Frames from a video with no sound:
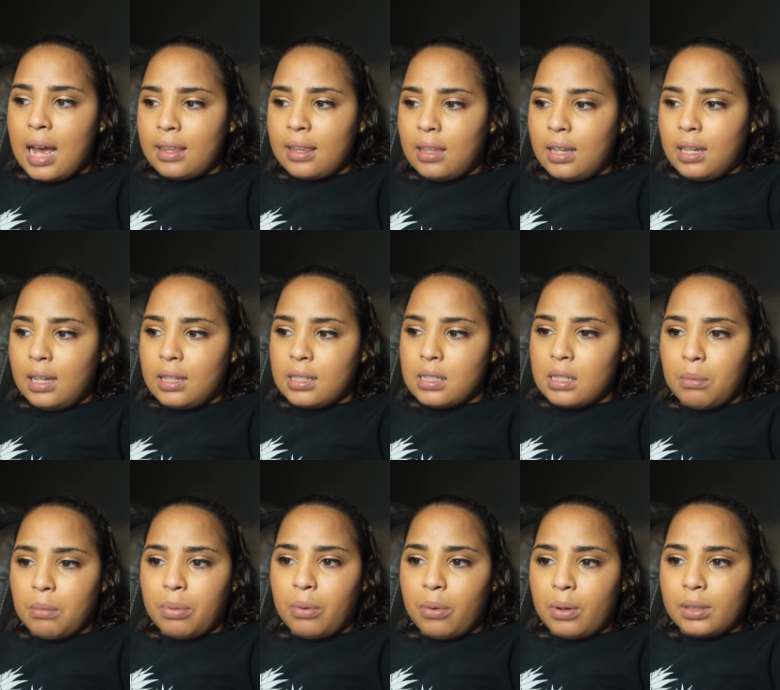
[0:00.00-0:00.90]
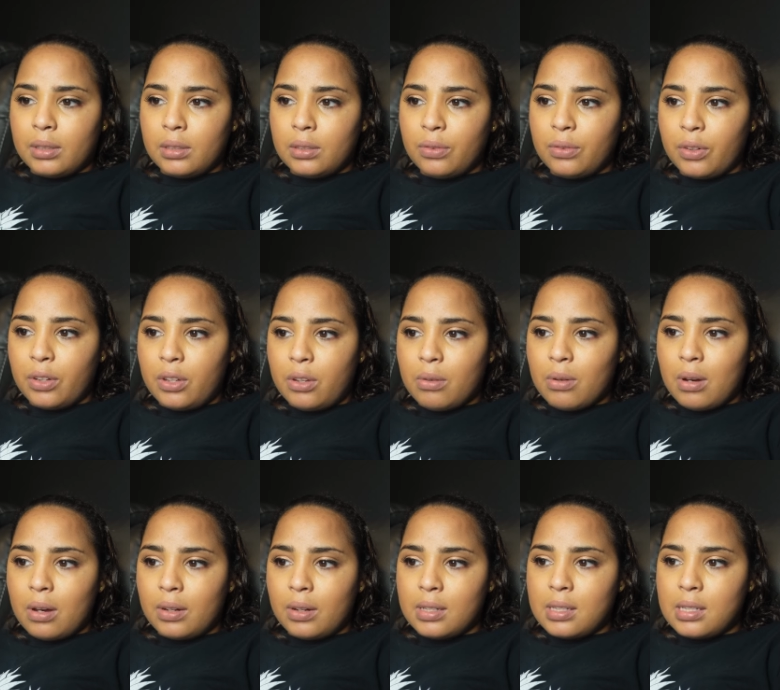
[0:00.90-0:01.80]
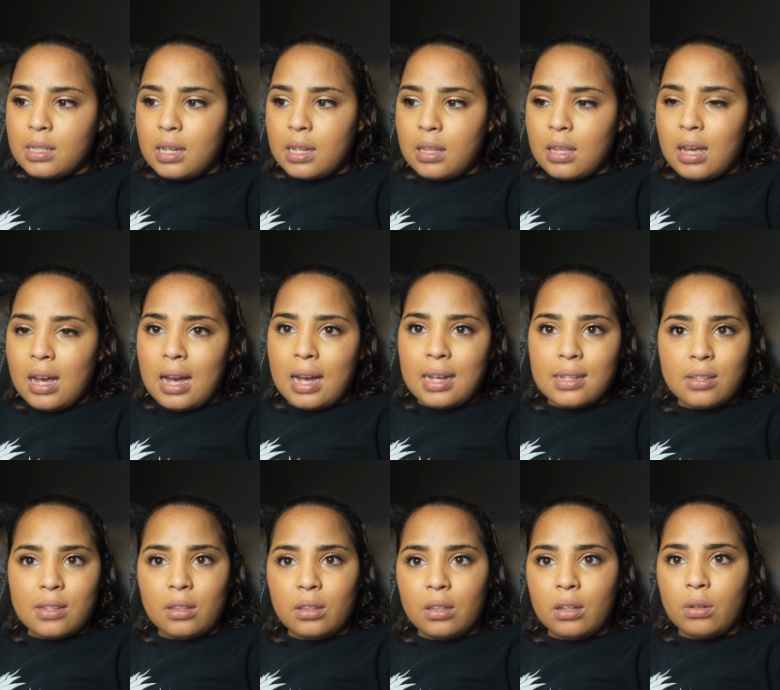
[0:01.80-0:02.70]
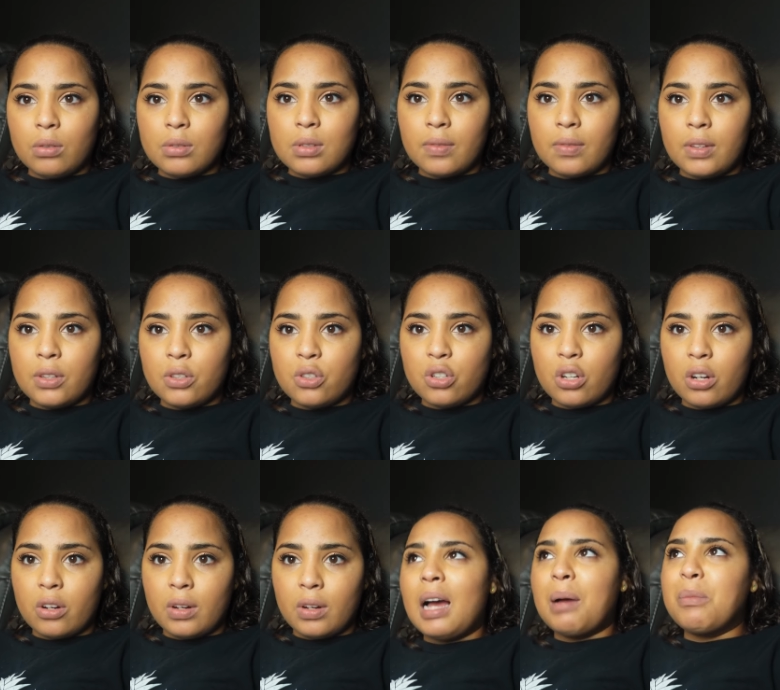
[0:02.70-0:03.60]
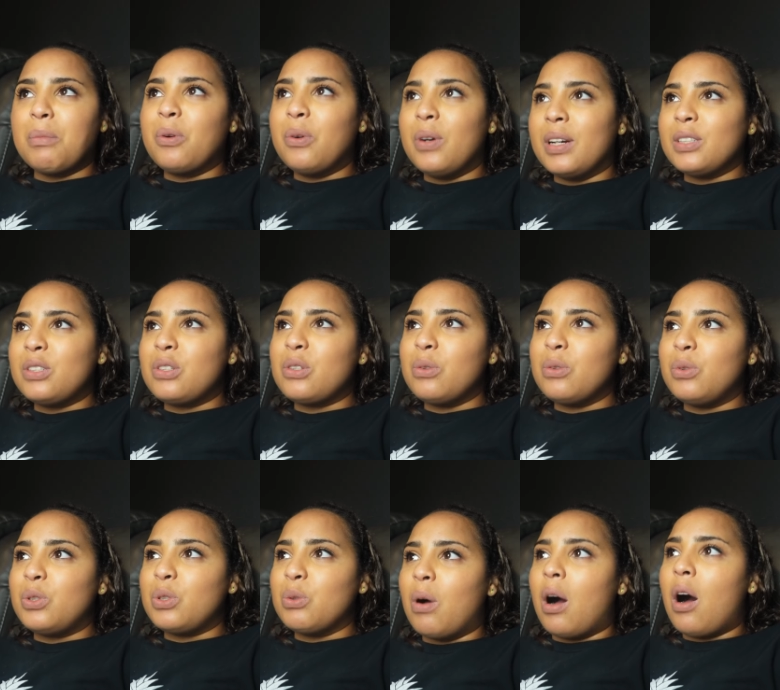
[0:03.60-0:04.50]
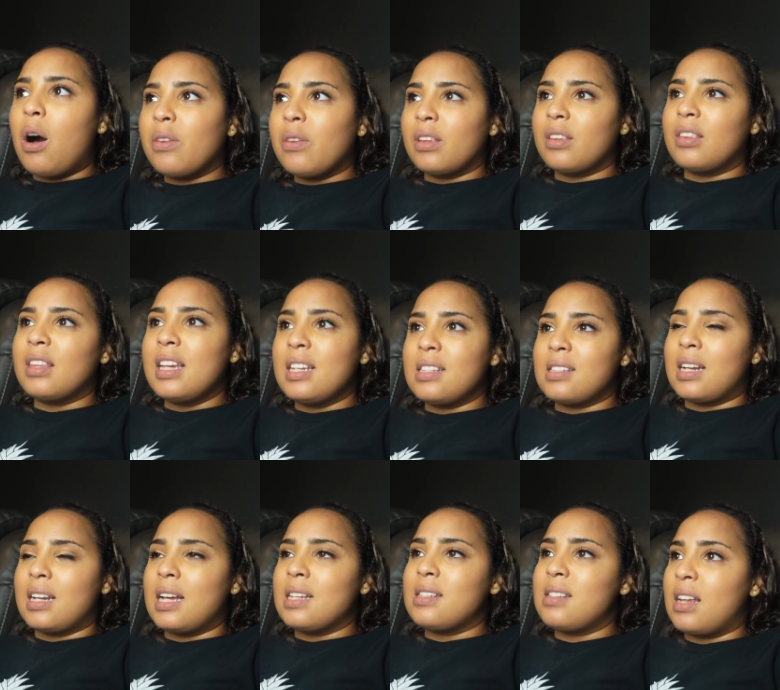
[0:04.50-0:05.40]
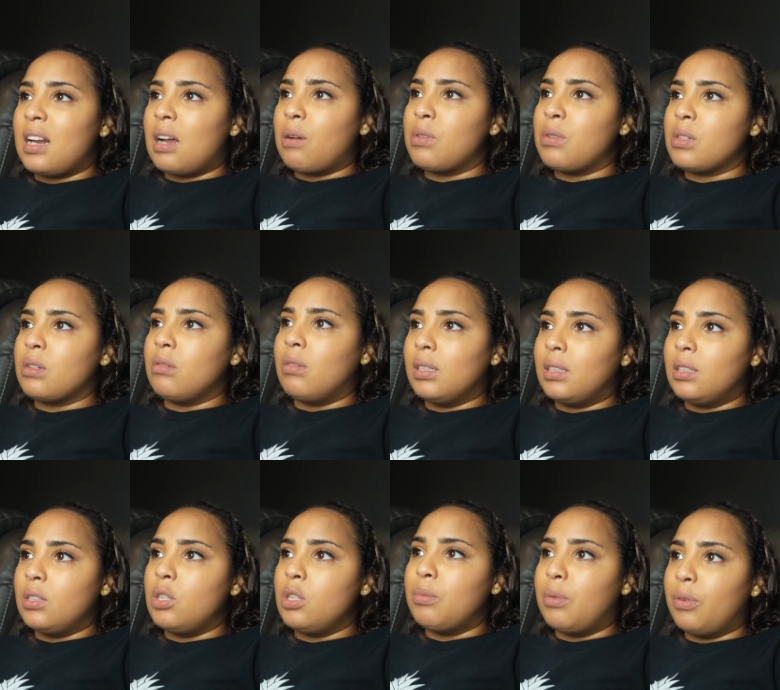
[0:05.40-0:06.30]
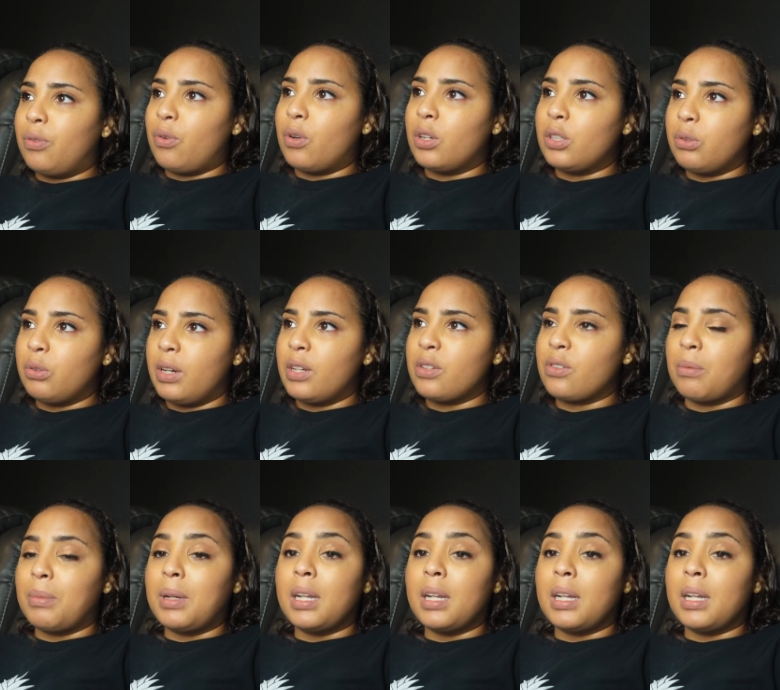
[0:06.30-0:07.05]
I think it's important for you all to see the highs and lows of this journey. I'm going to do all the things that I said I was going to do before transfer.